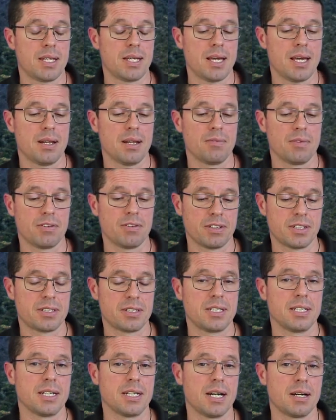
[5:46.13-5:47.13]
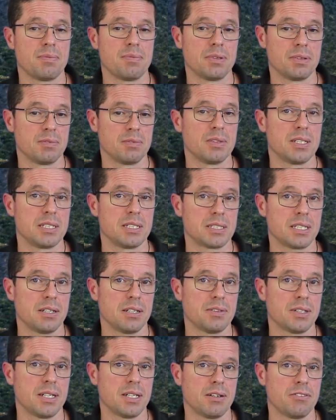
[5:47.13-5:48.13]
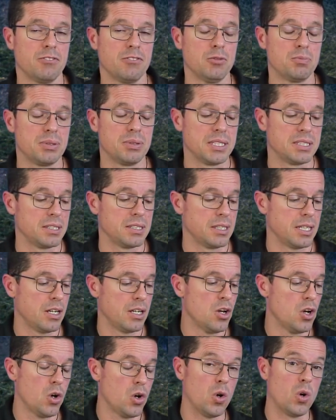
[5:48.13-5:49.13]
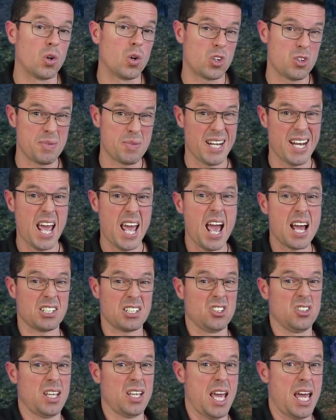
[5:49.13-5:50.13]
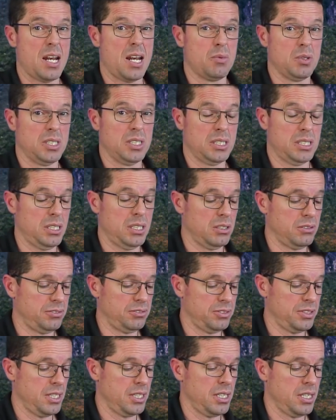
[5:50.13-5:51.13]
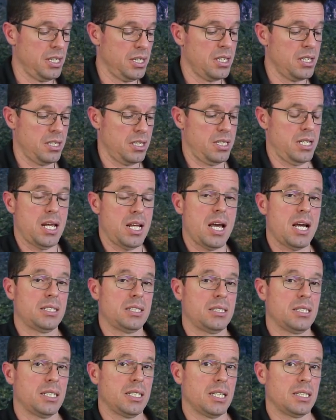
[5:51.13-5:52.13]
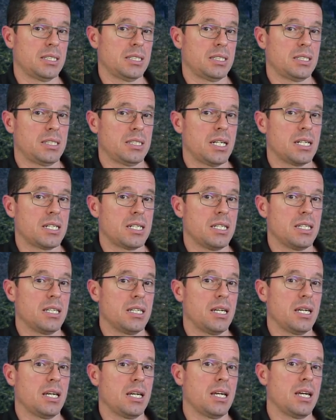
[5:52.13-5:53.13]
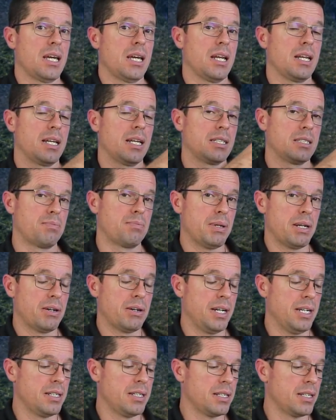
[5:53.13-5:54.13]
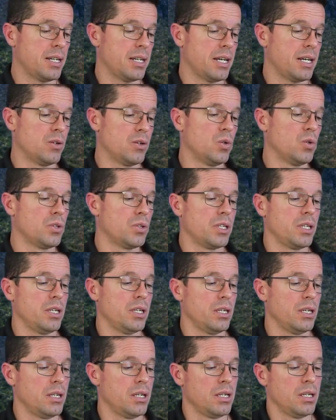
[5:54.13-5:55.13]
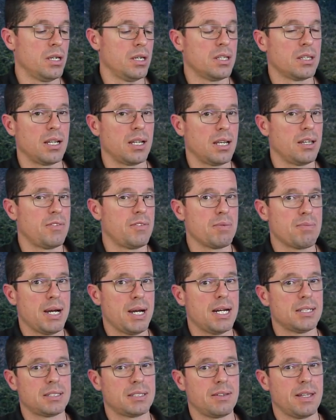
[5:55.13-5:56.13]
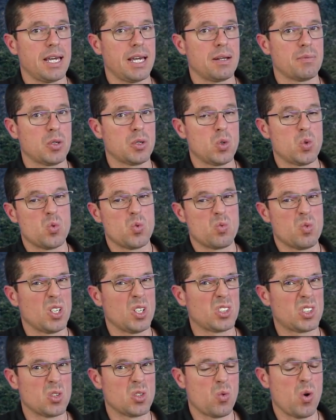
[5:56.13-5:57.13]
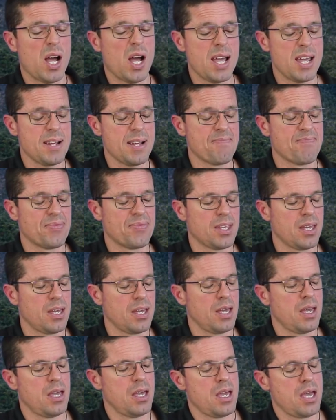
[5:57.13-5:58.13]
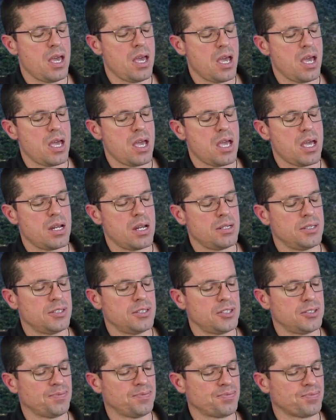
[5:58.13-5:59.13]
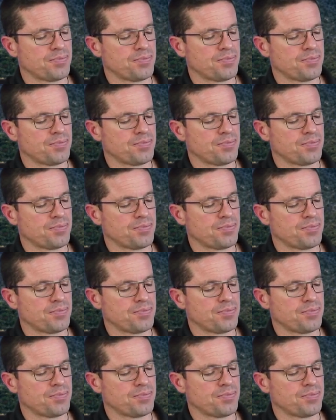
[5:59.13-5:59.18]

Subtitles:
and we dig it up and we discover a footprint in there. Or it could be an actual animal itself that actually gets stuck in there and gets buried, and all the living parts of the animal rots away, and